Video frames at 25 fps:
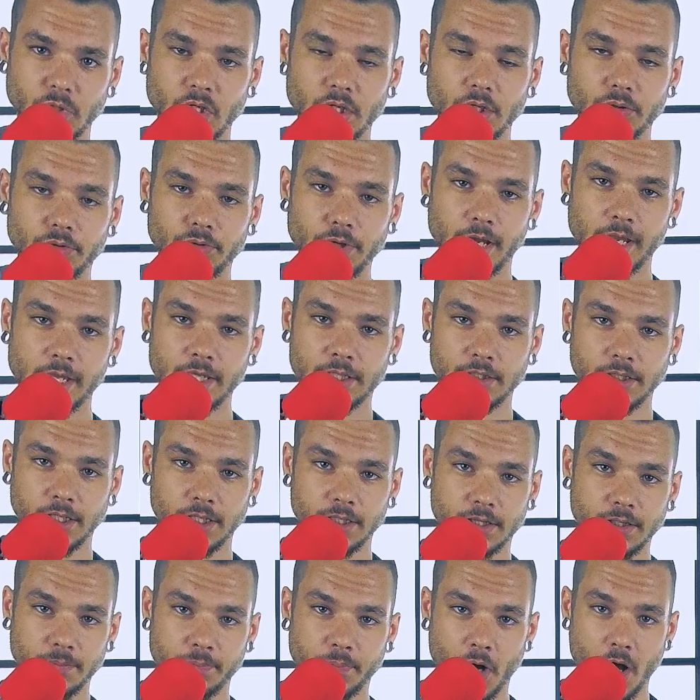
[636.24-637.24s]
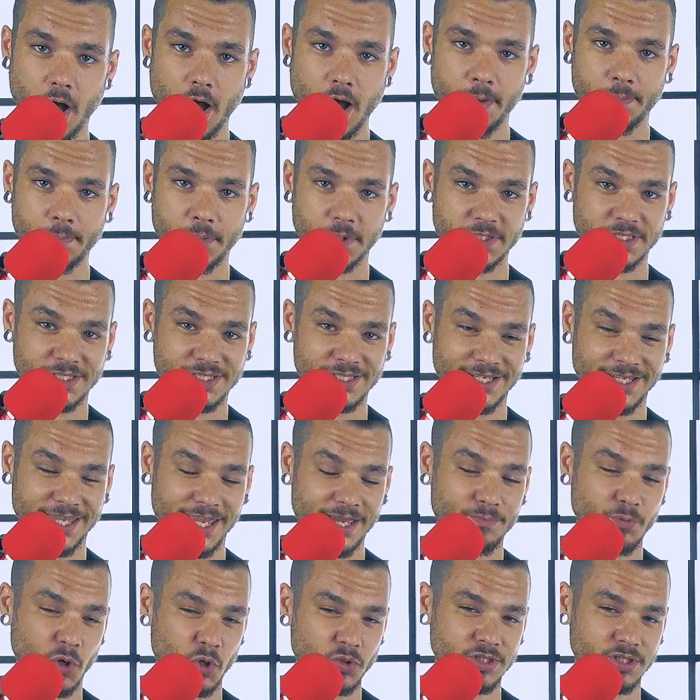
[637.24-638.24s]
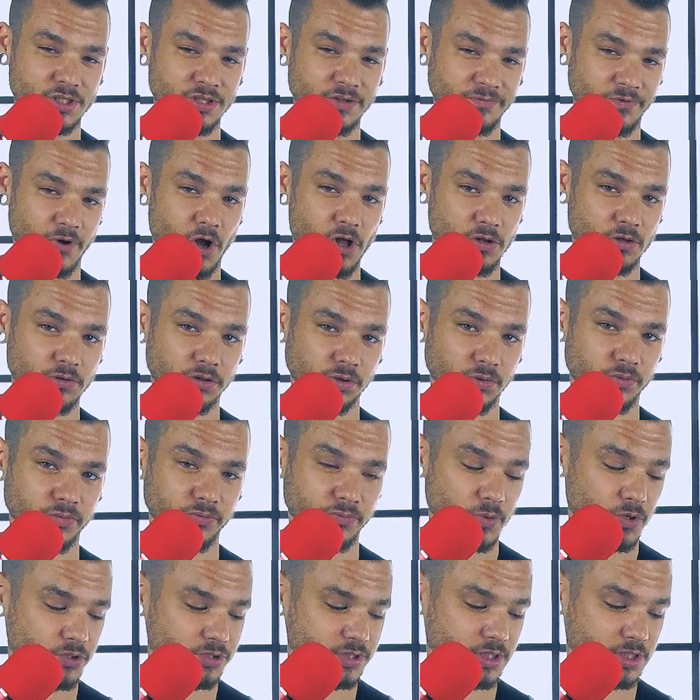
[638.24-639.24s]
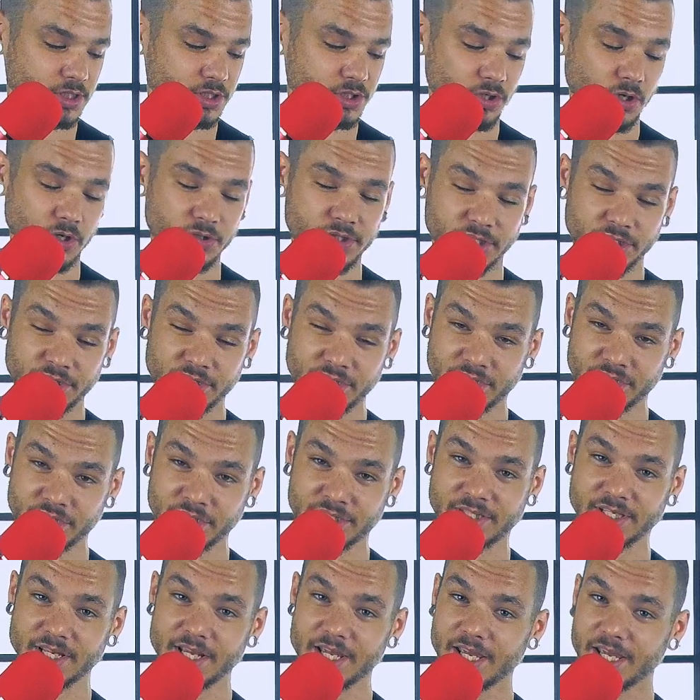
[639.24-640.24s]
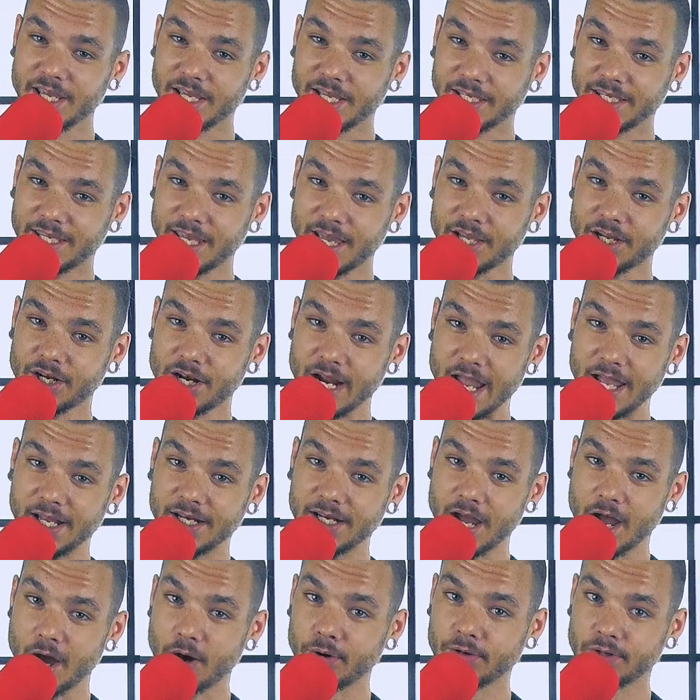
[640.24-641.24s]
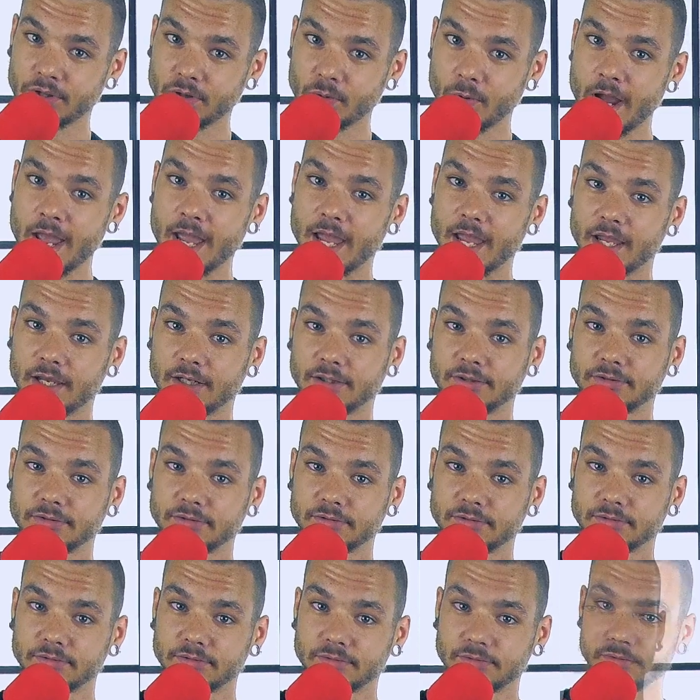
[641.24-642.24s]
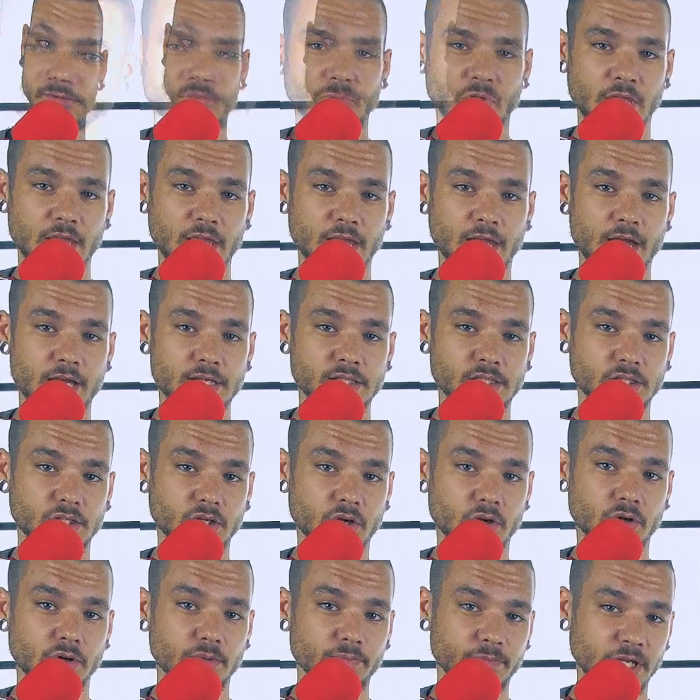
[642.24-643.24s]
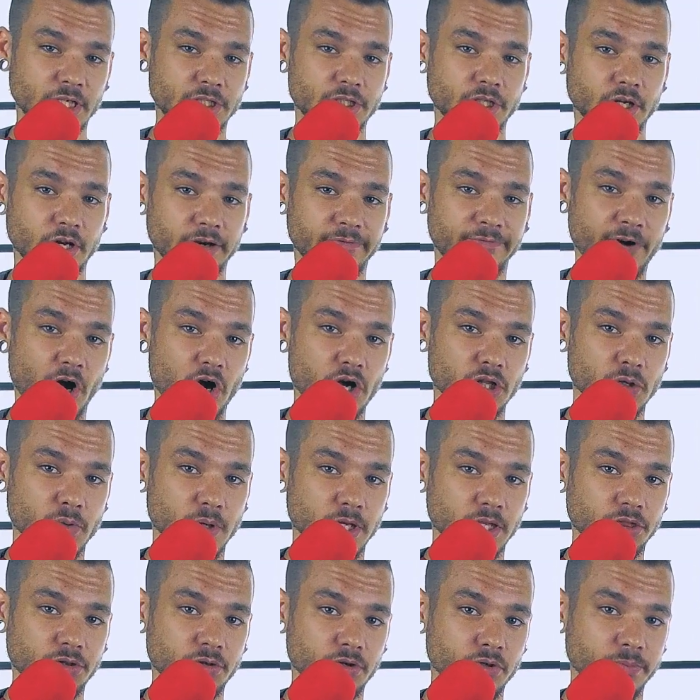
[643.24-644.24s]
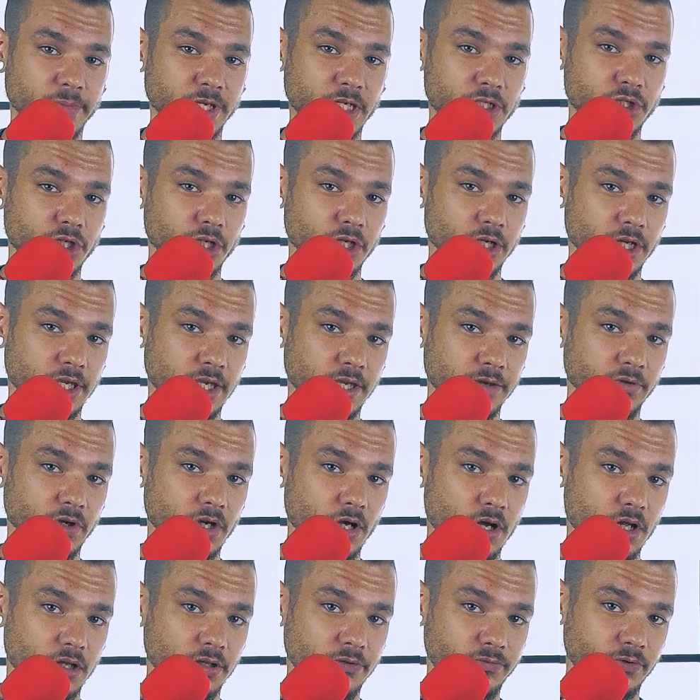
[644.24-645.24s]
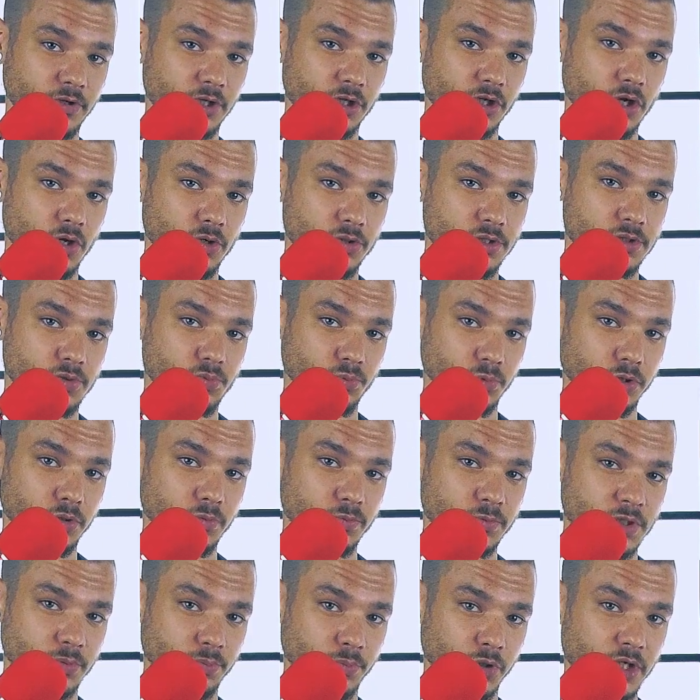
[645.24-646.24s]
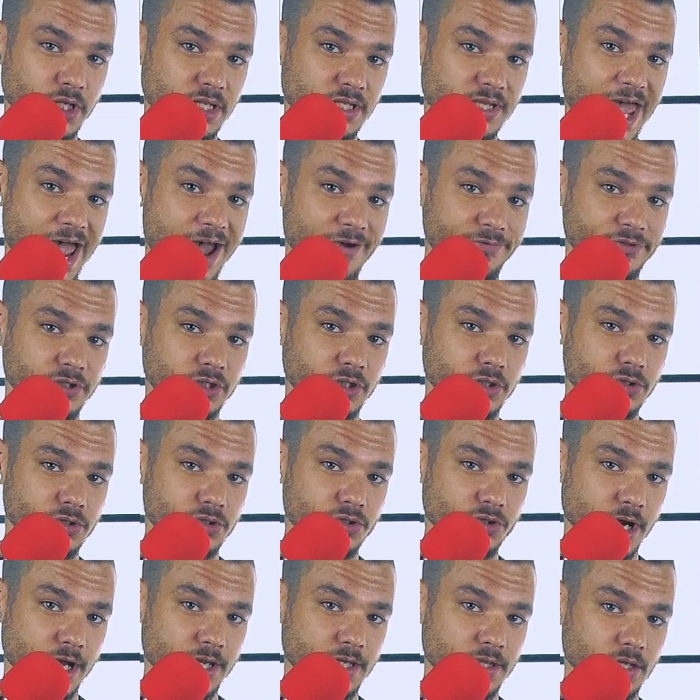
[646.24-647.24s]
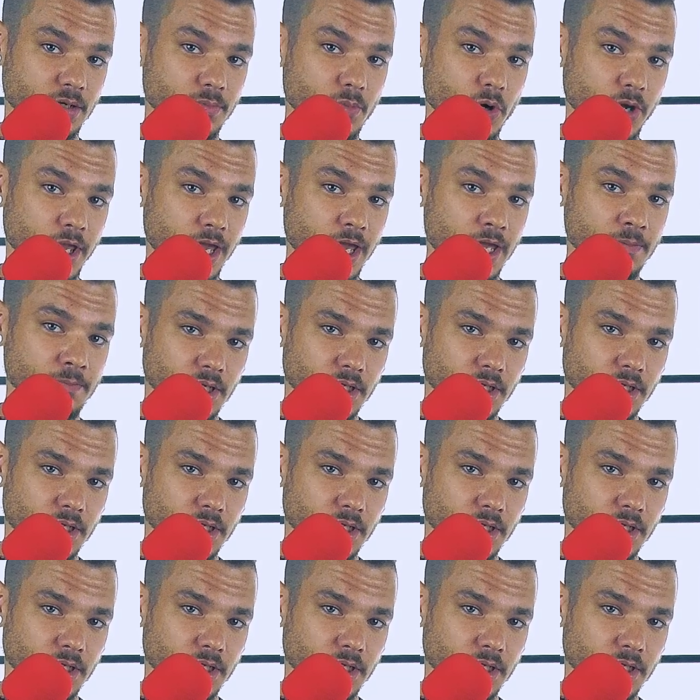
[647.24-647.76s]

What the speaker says: Right, and like the pop is, again, most of the follow through for most of these strokes are to just get your hand out of the way. Okay guys, so make sure you're following through. Make sure you're giving all of your notes room to breathe after you strike them, okay?